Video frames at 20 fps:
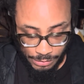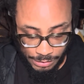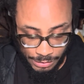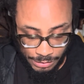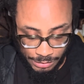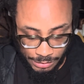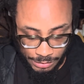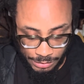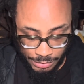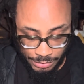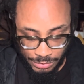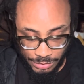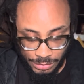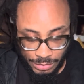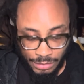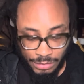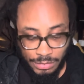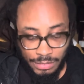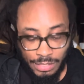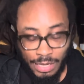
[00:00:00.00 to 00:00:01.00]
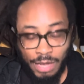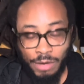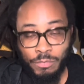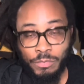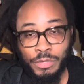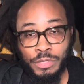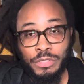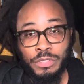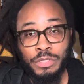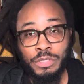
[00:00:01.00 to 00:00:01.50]
in this sense, I
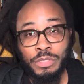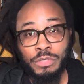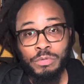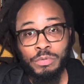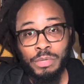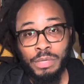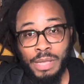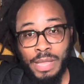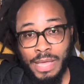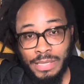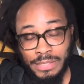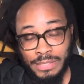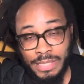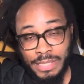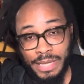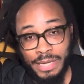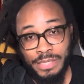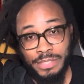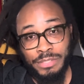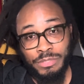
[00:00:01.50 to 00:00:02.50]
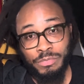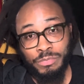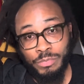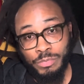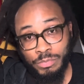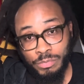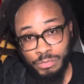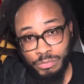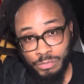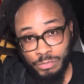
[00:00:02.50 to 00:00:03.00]
want us to utilize that as
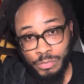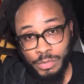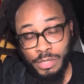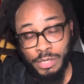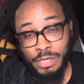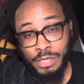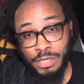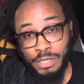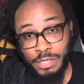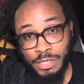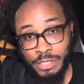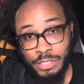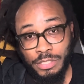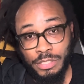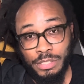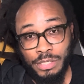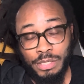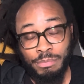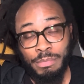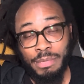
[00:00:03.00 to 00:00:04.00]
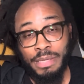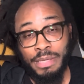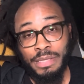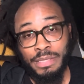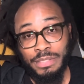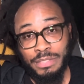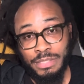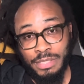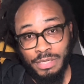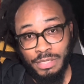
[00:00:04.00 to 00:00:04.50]
what it initially
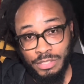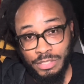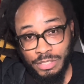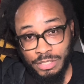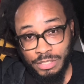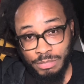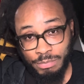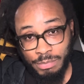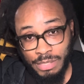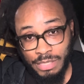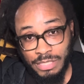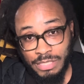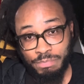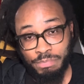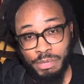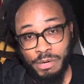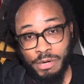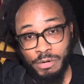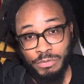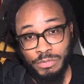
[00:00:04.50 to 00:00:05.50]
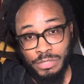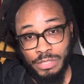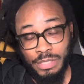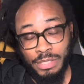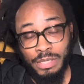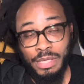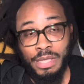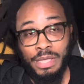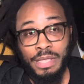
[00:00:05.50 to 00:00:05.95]
means, and it just means person.